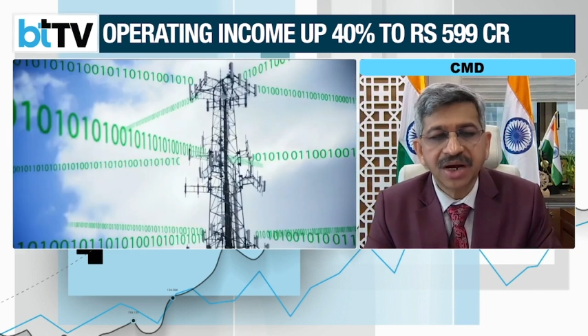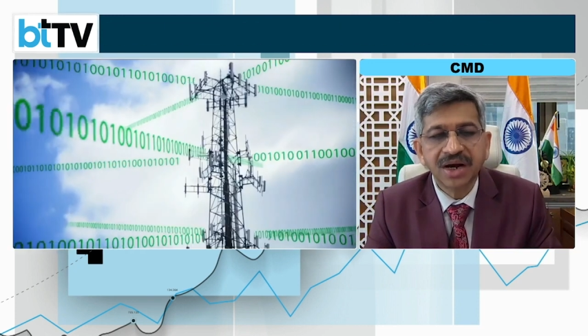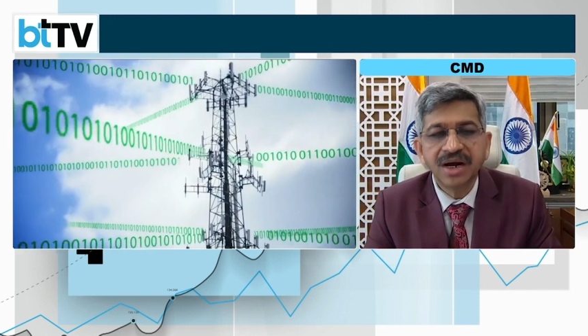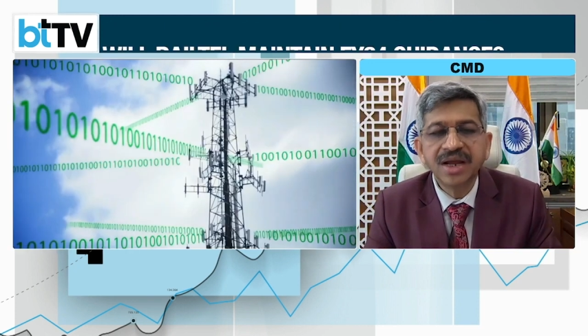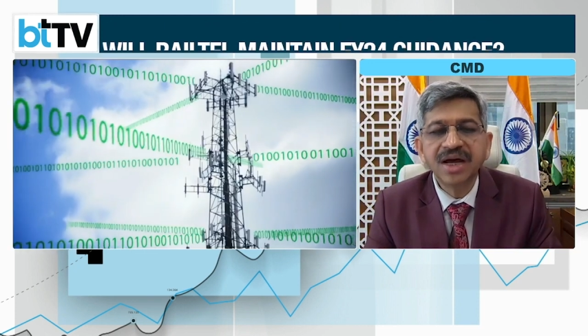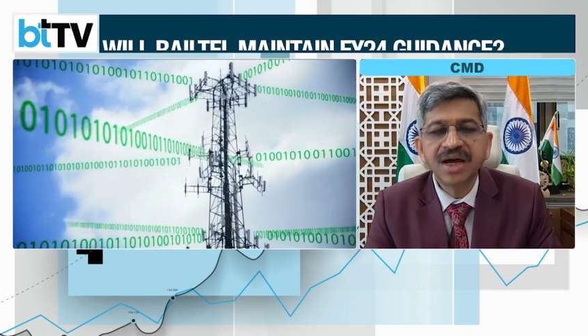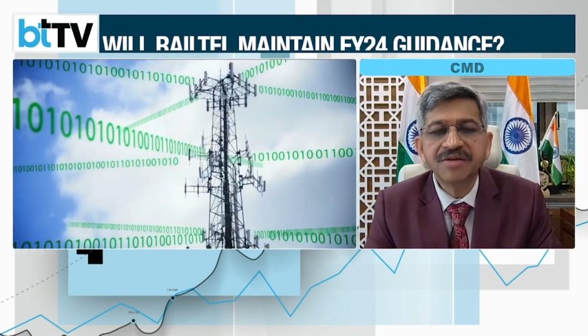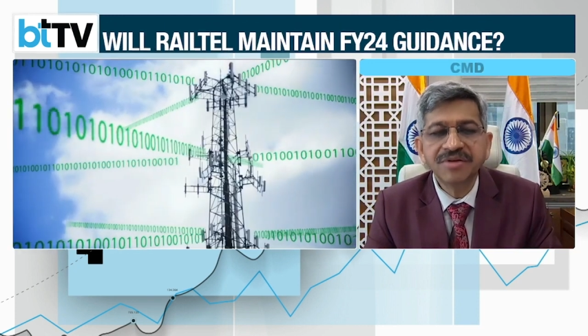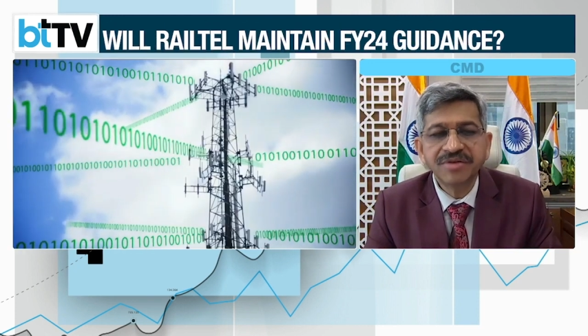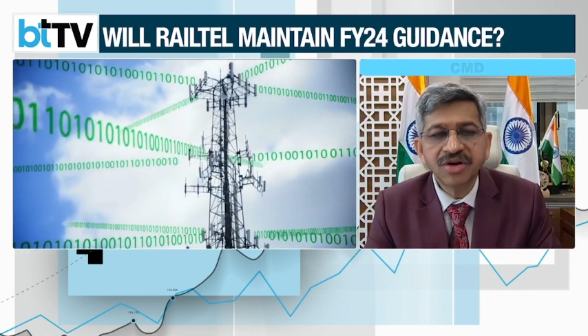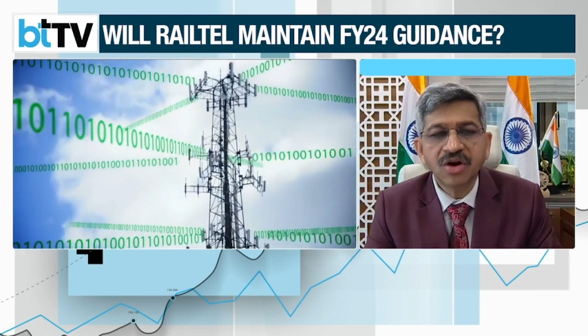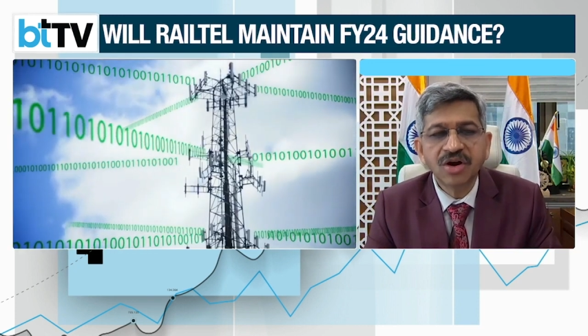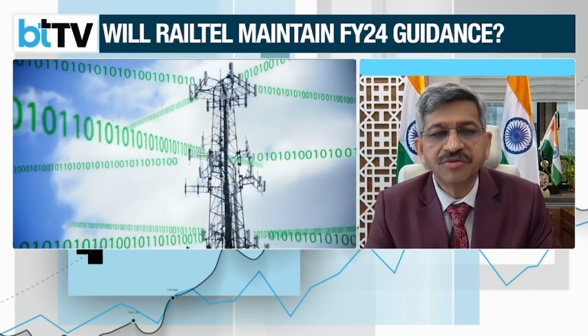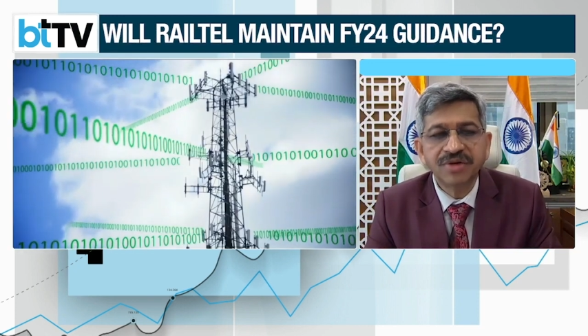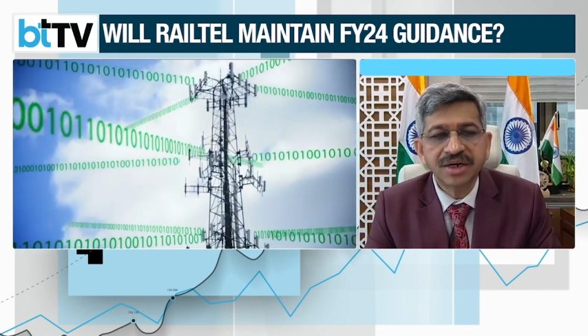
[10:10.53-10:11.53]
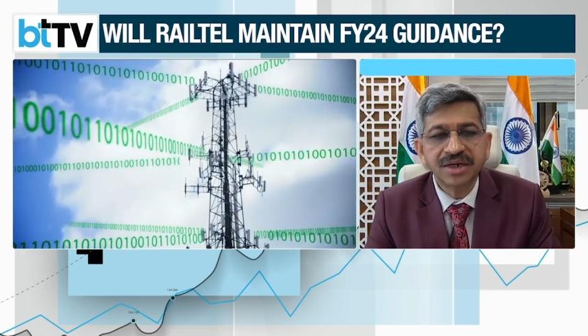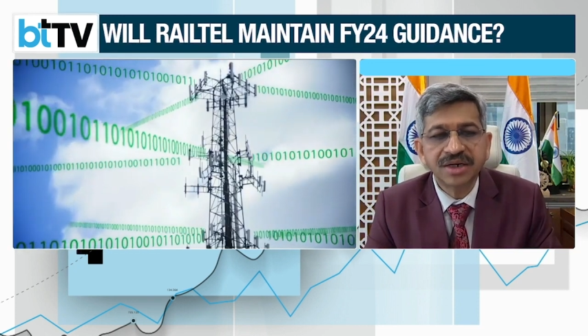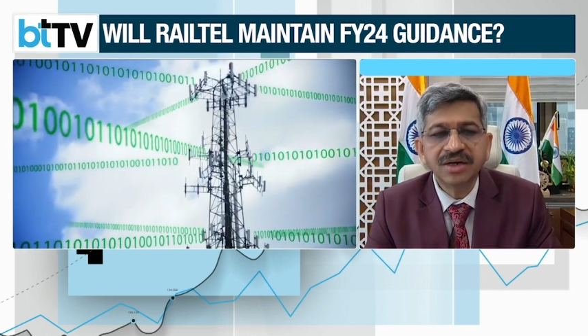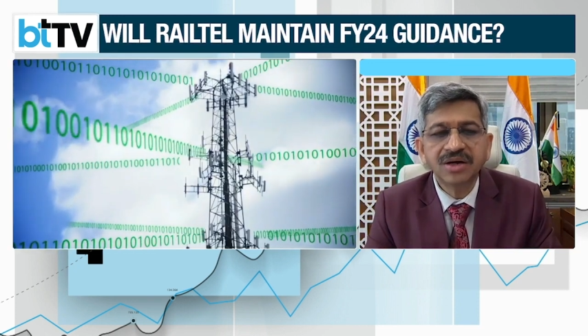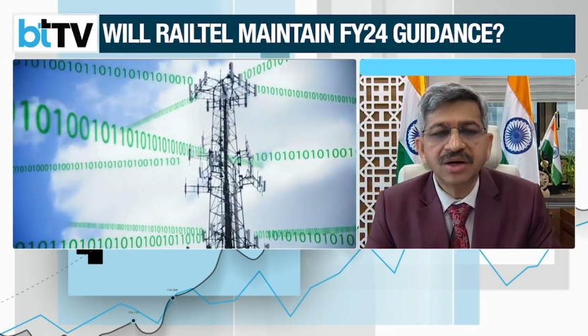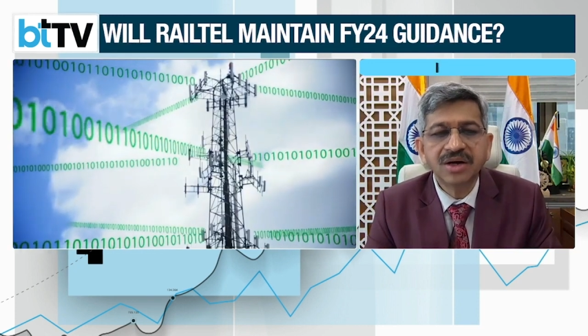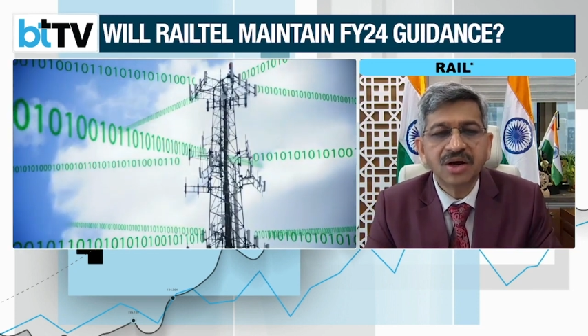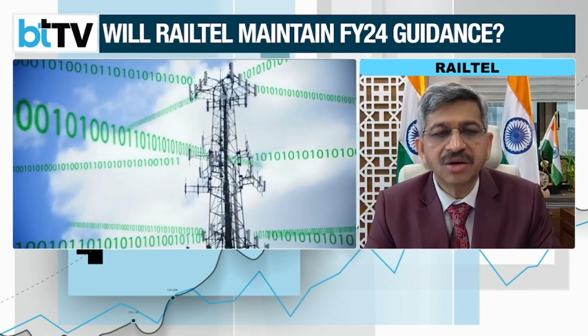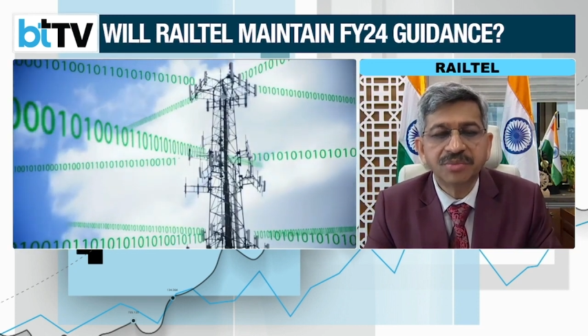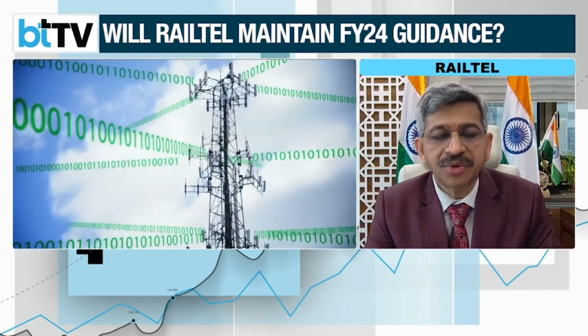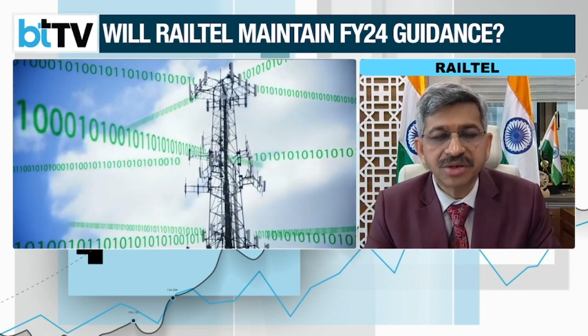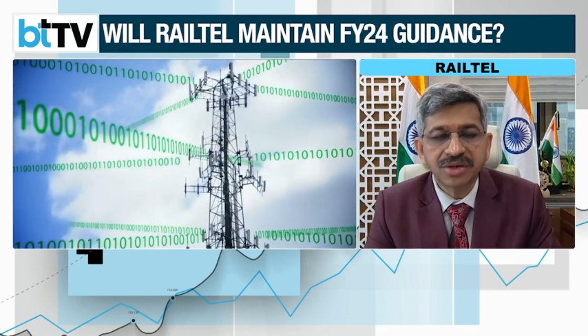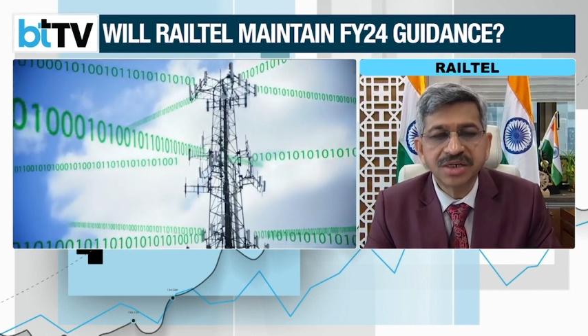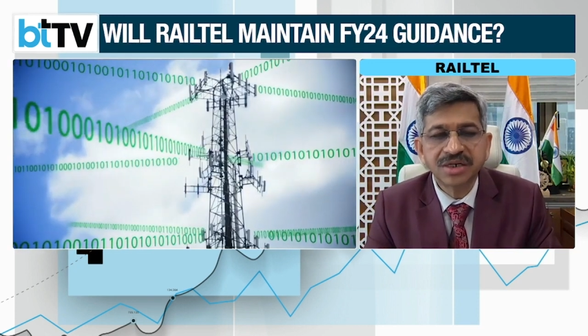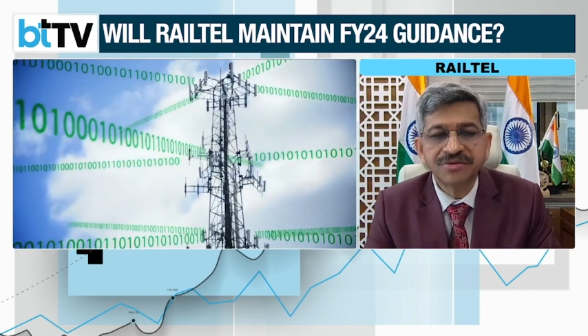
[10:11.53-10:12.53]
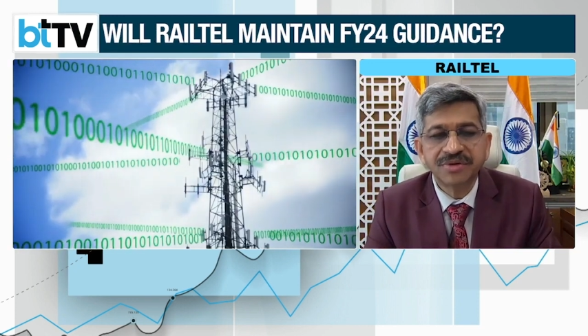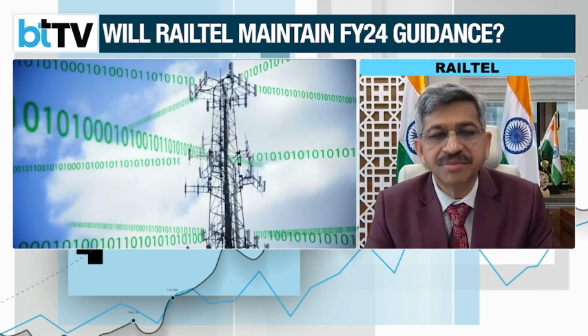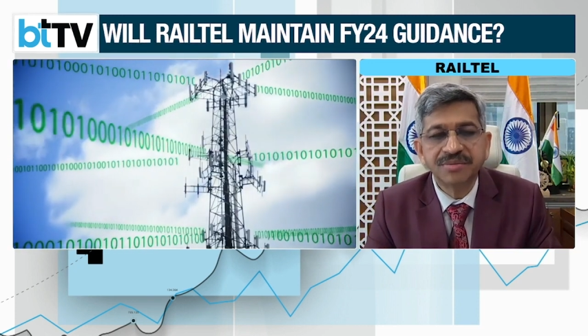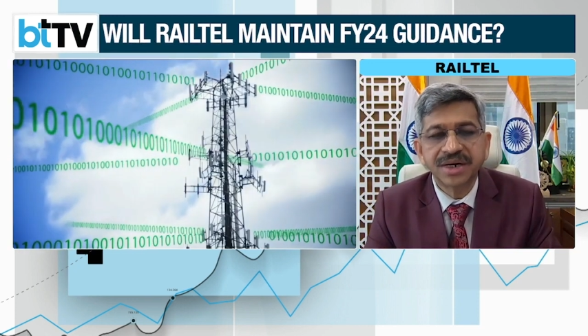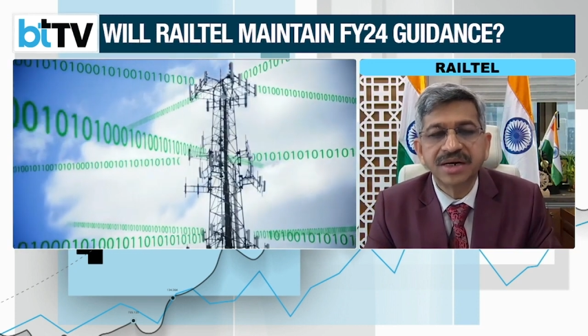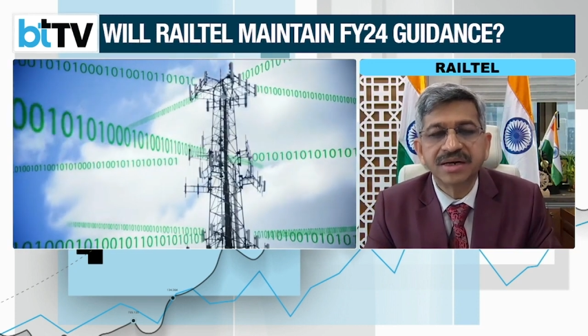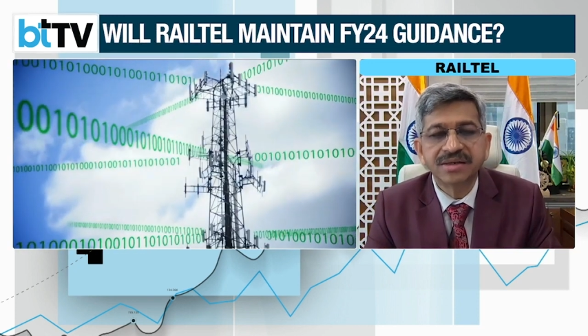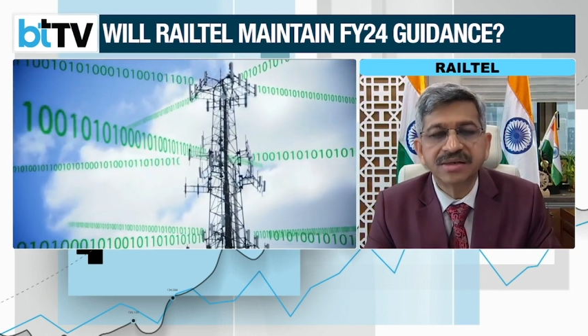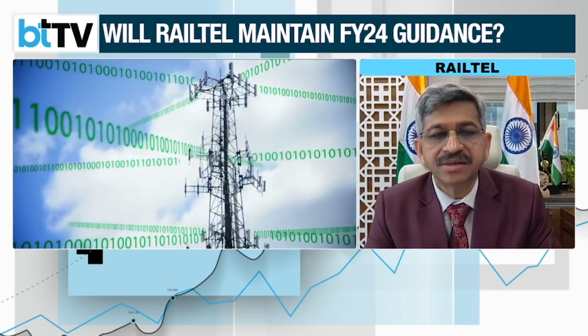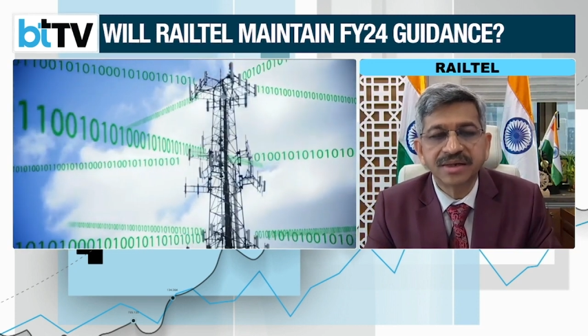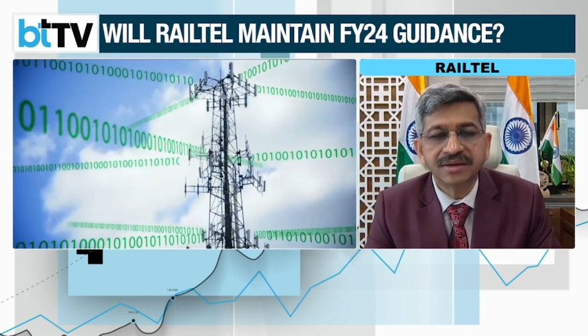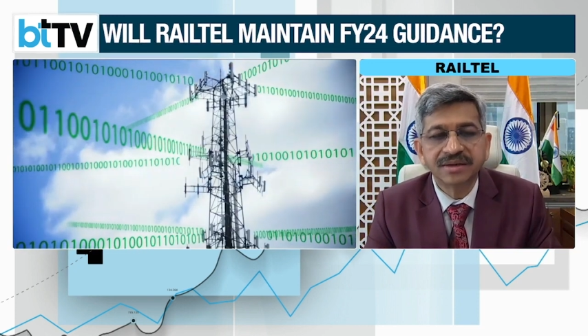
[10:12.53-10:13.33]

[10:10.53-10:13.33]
Earlier, we were not working on project from RailTel